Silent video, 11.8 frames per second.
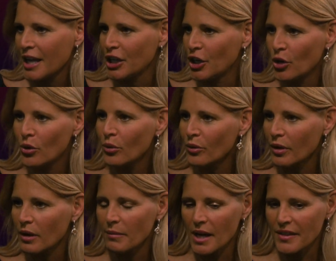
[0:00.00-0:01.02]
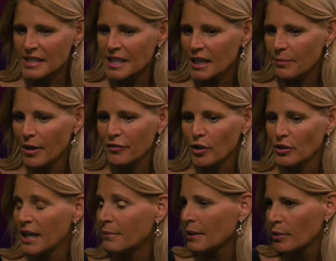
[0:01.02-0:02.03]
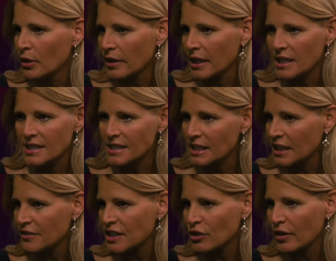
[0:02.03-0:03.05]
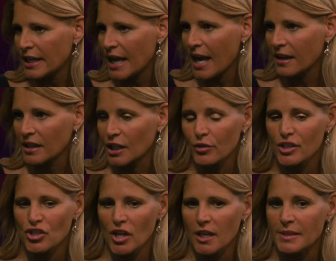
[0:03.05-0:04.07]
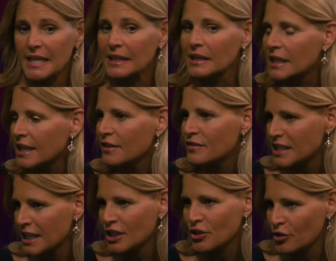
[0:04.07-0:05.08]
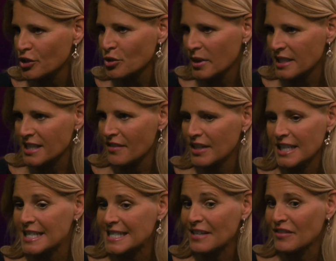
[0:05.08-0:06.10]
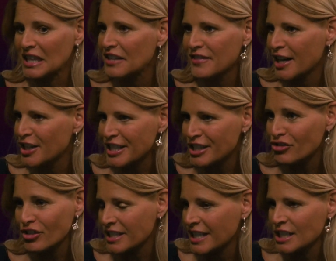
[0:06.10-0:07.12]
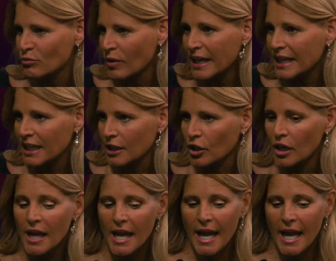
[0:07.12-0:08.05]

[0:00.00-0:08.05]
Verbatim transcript: You know, the city of Buffalo, Nate McMurray, he lives in Grand Island. Chris Jacobs, he lives in New York 27. He doesn't even live in our district and he's running here.